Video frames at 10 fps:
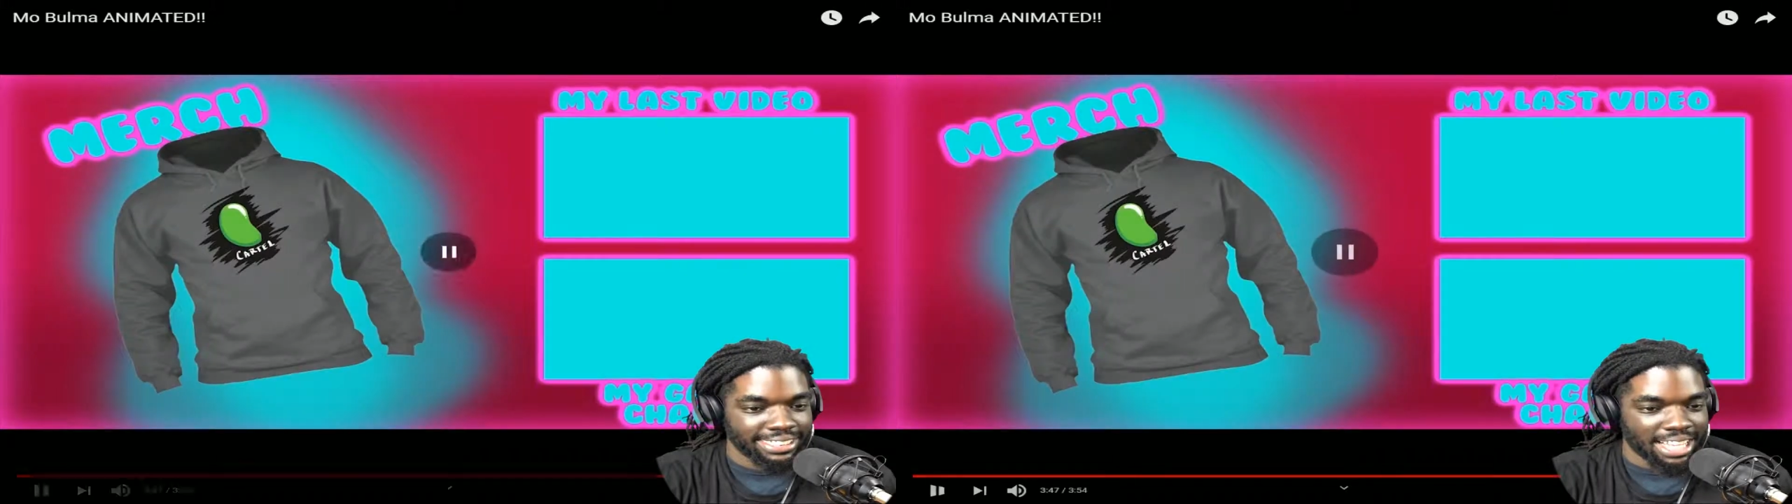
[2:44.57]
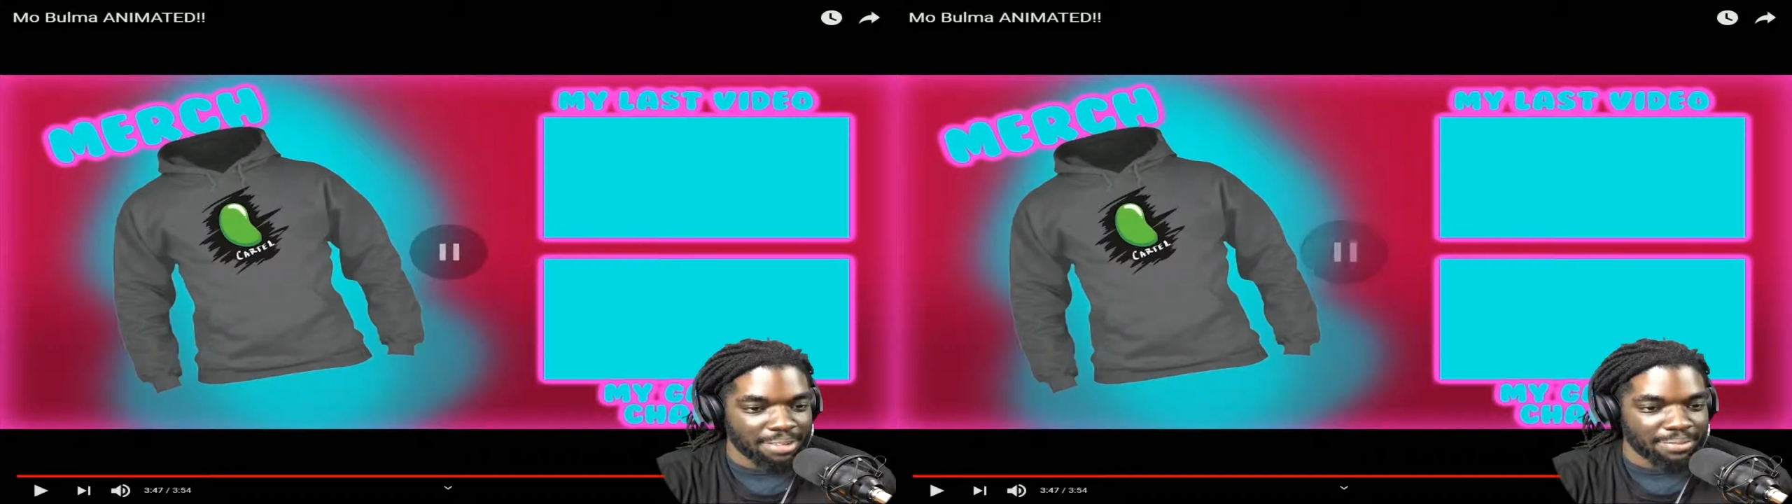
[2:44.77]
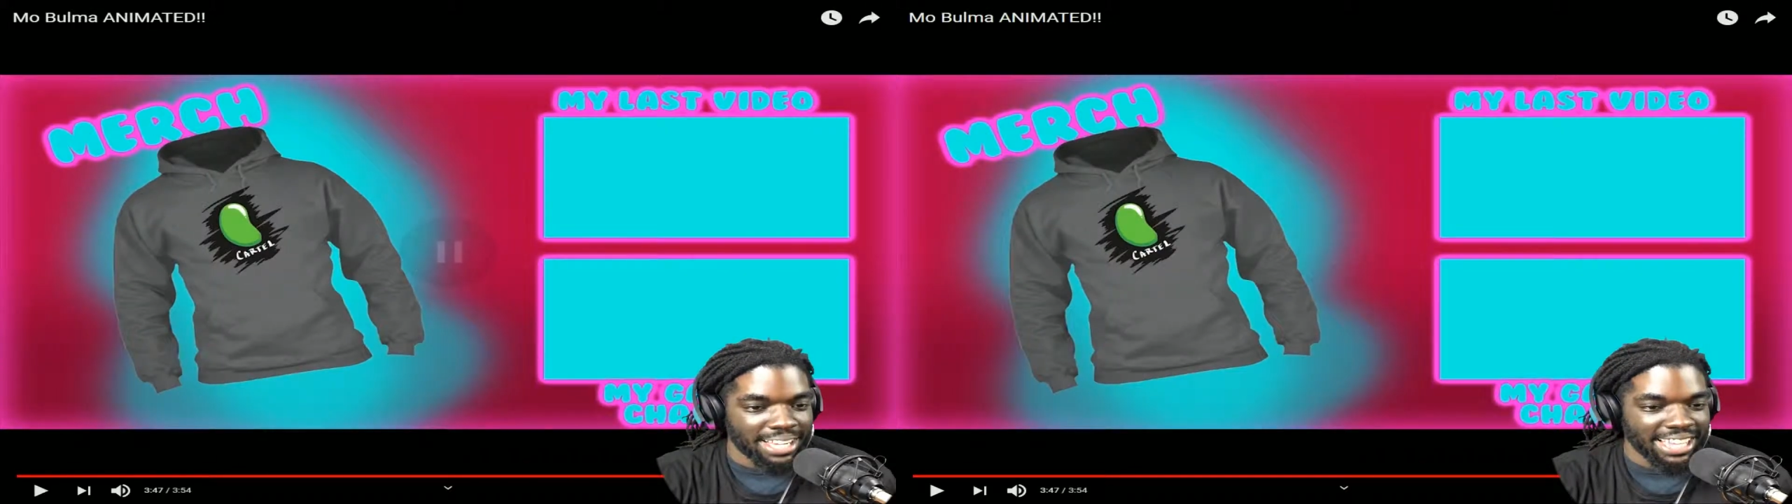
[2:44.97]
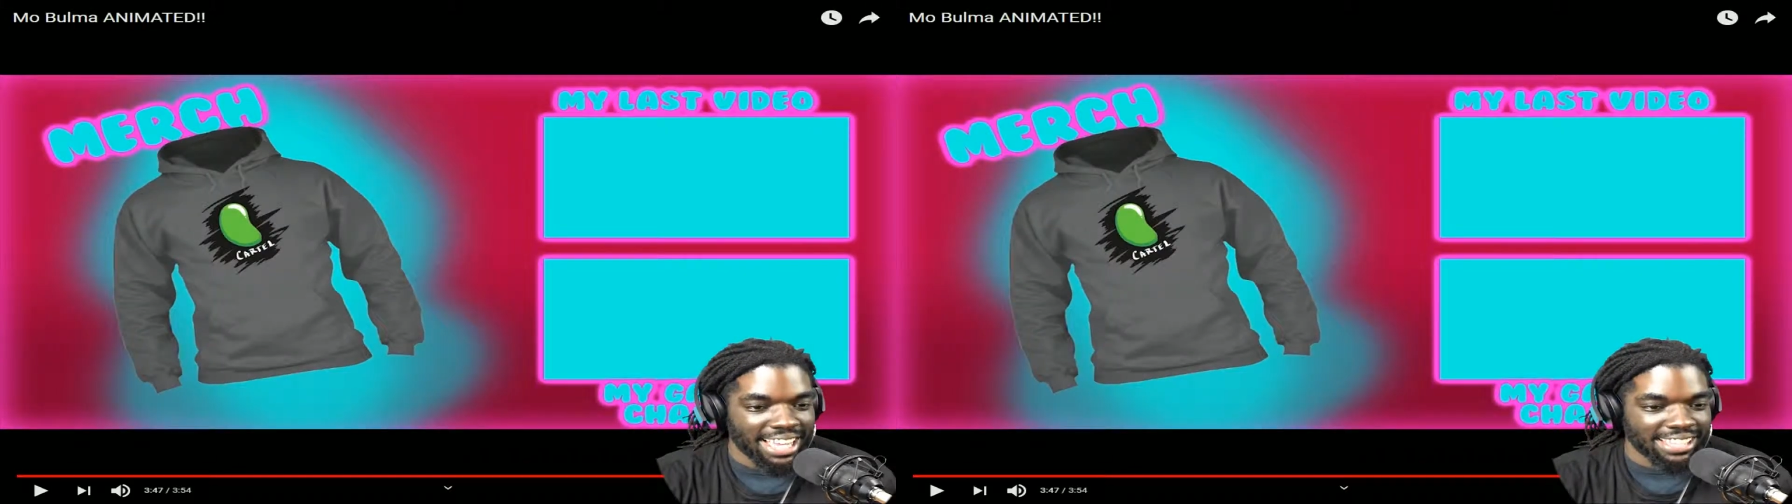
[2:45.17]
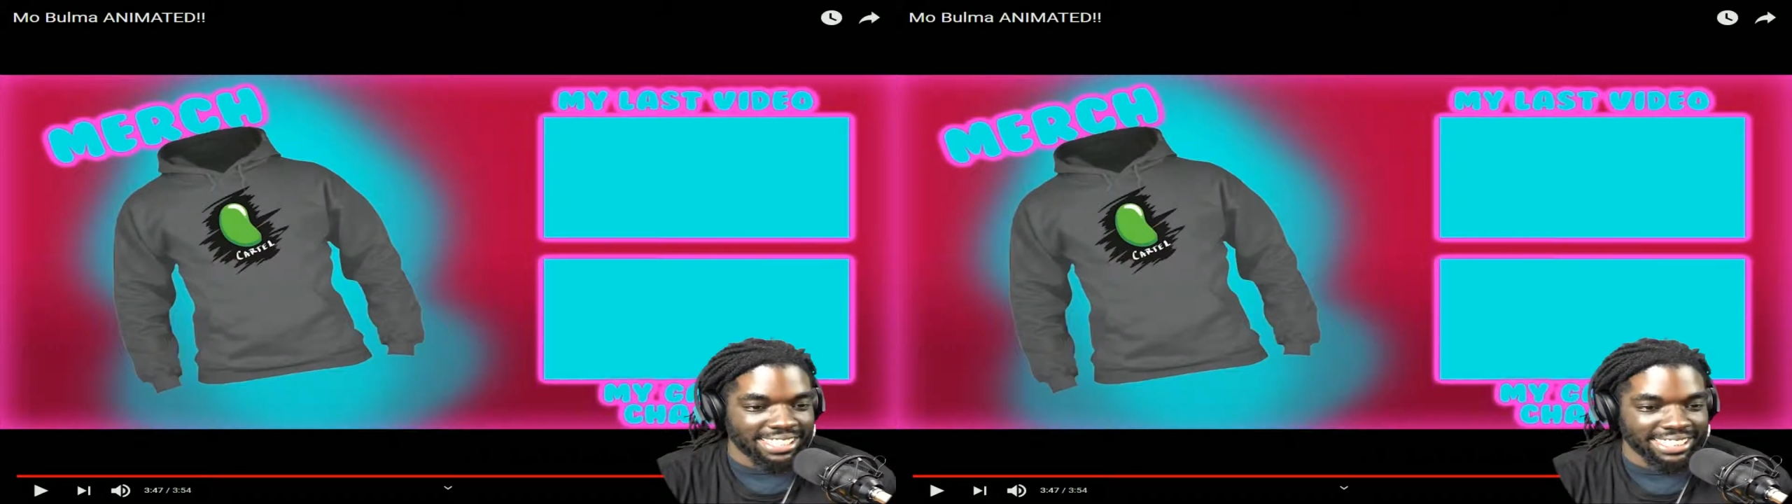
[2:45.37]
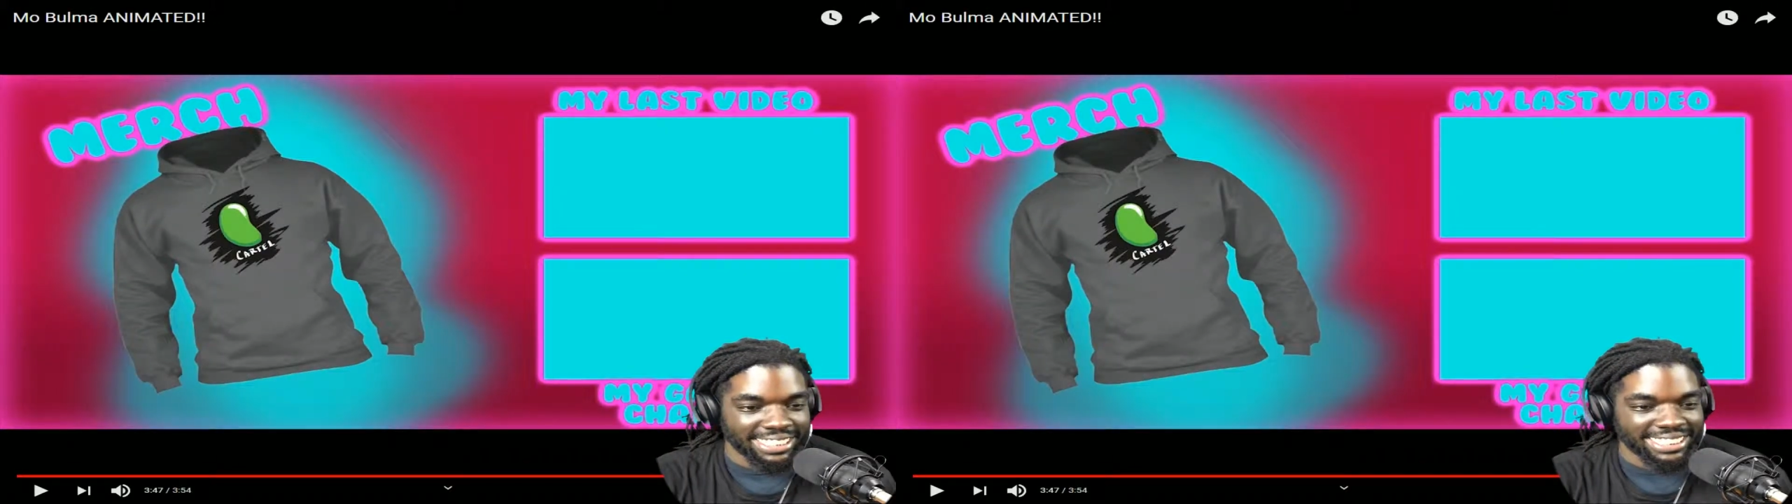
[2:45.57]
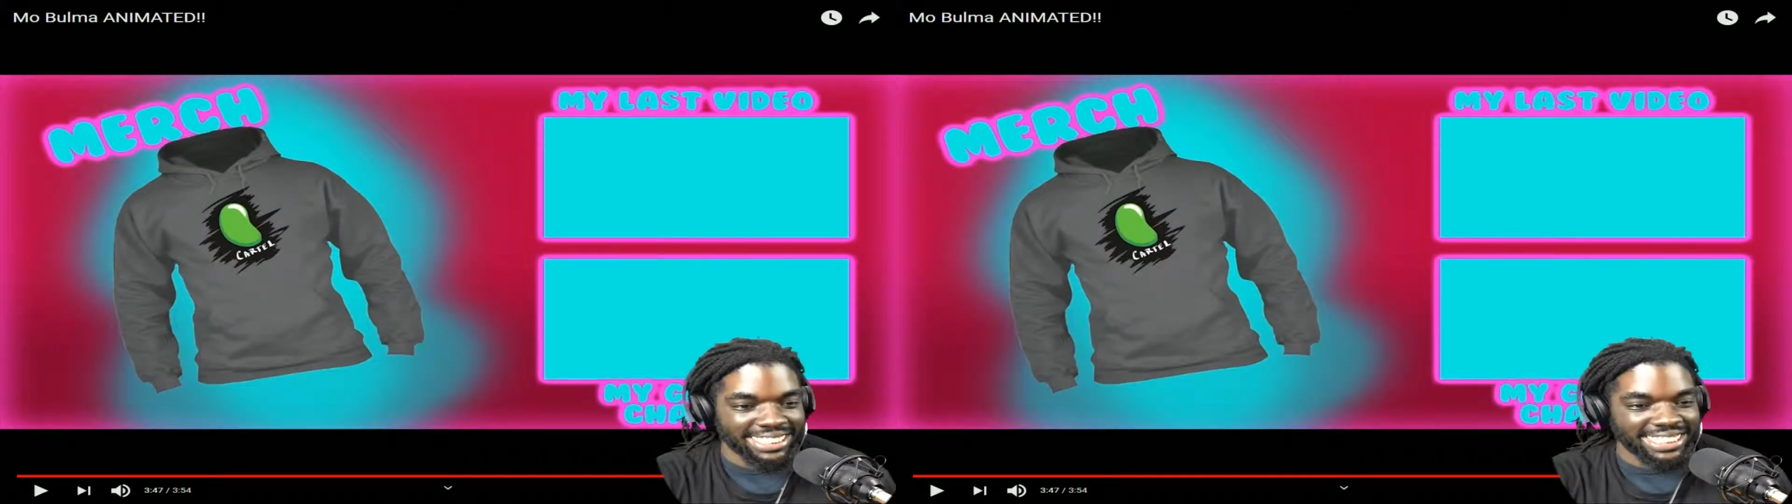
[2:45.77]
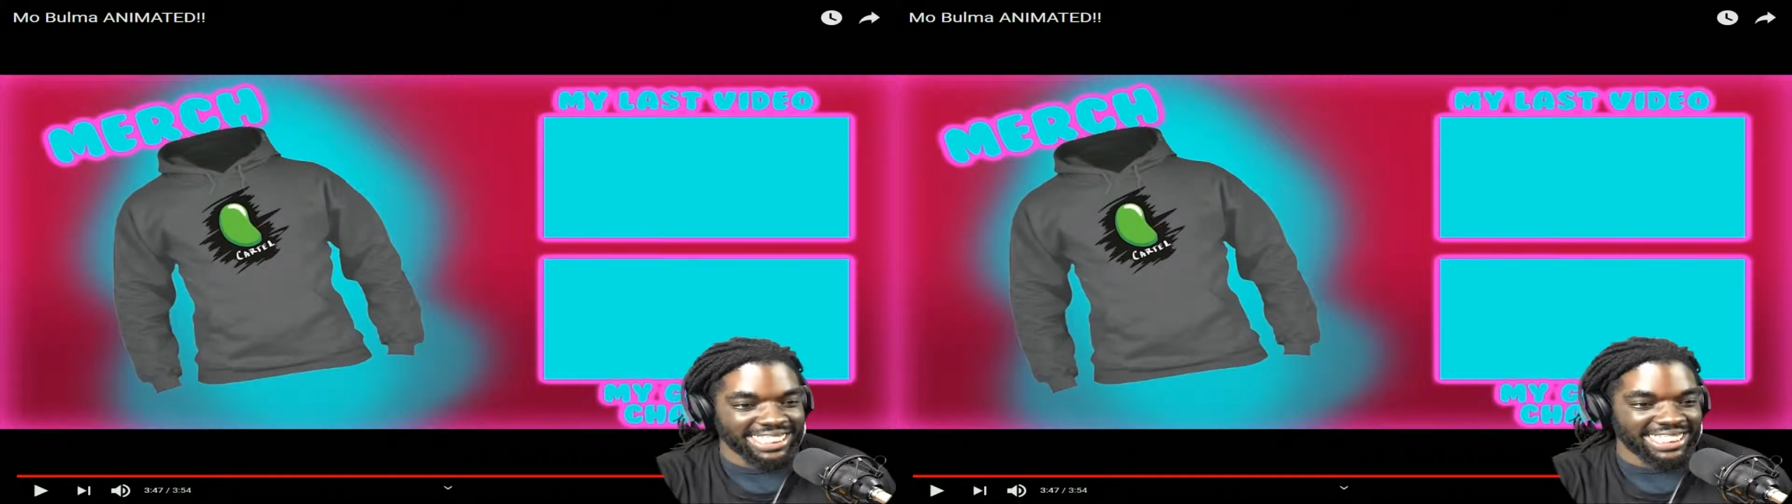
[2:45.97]
I might have to.
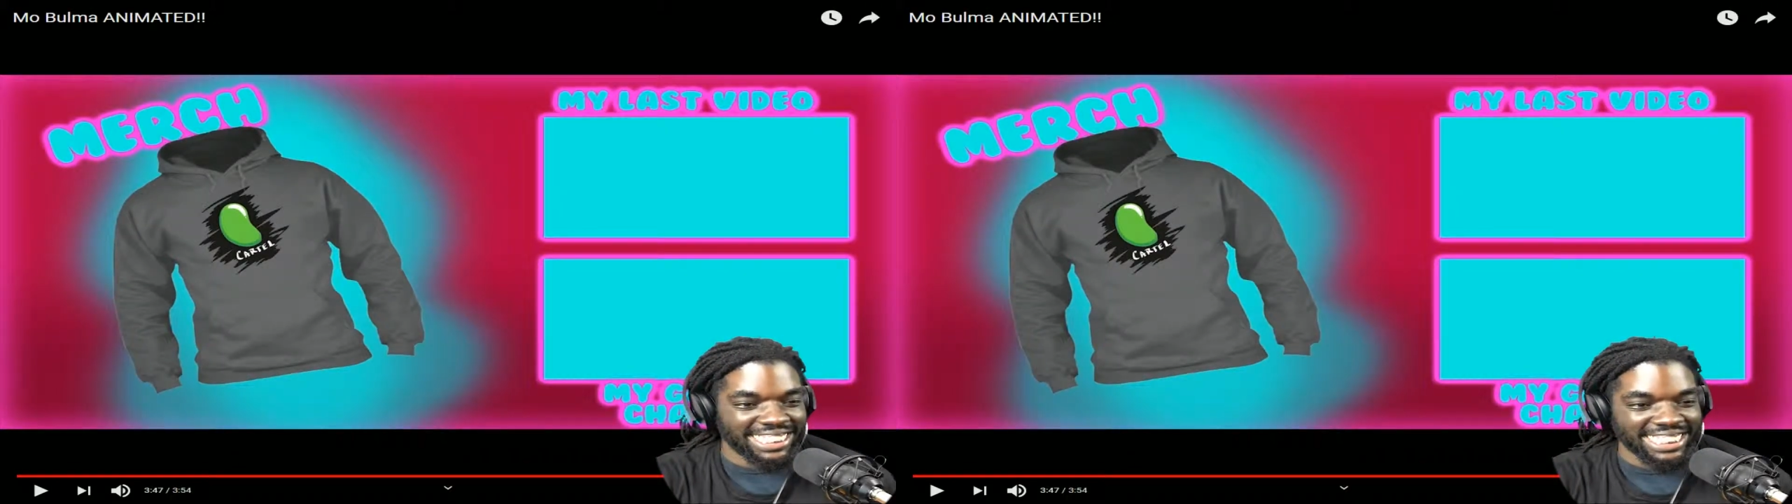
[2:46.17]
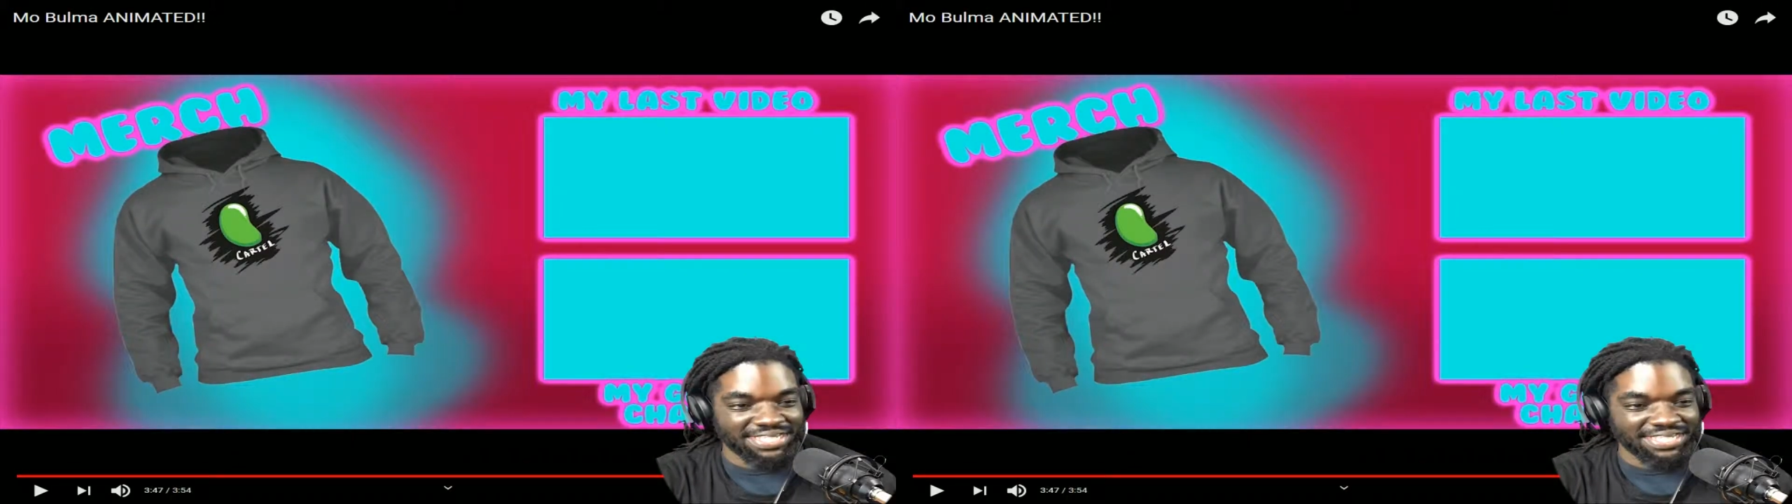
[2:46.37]
Ugh,